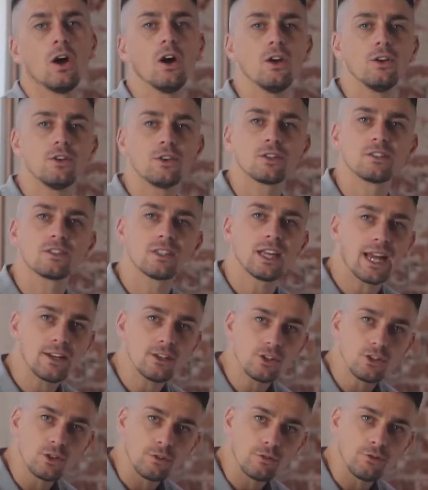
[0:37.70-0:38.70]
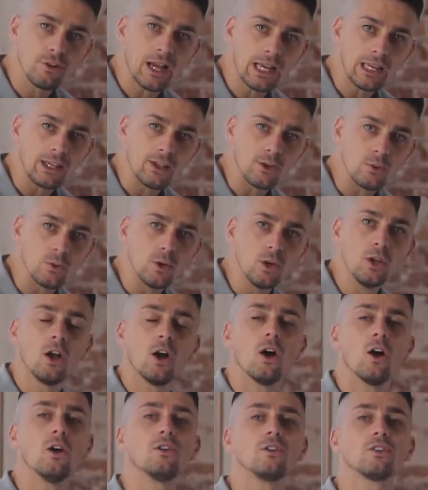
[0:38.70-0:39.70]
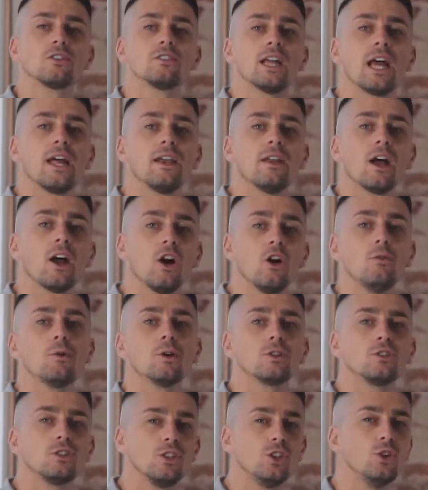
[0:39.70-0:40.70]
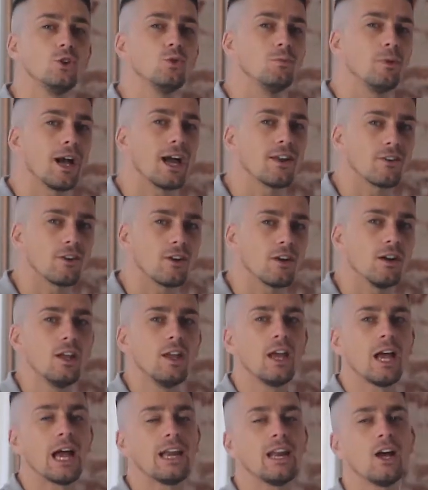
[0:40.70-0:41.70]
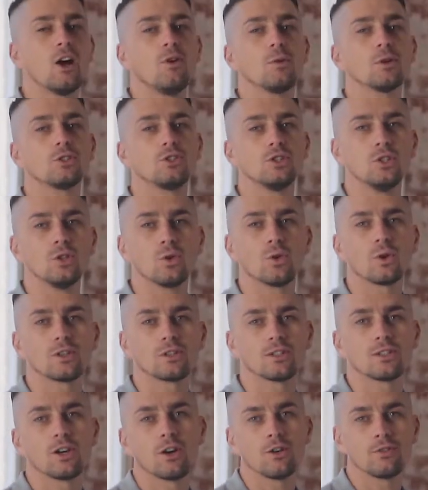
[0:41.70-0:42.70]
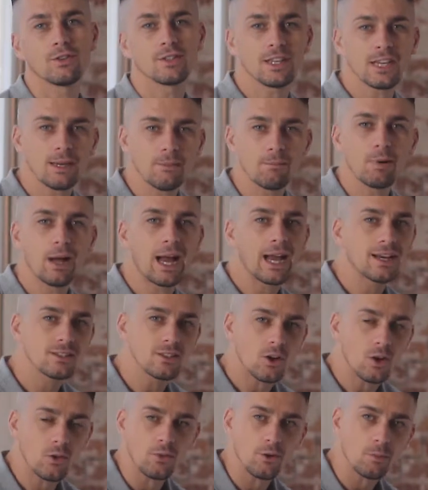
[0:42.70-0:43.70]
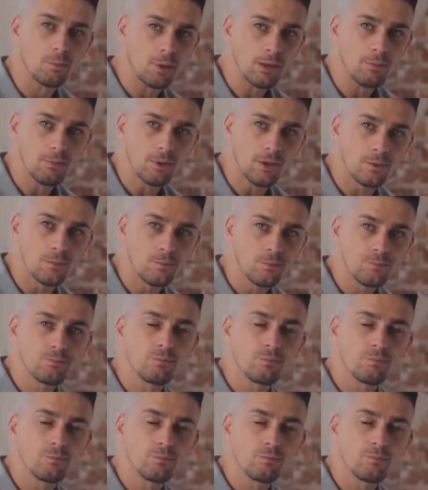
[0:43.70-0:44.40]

Understand your value, understand how much you matter and how much your service impacts other people.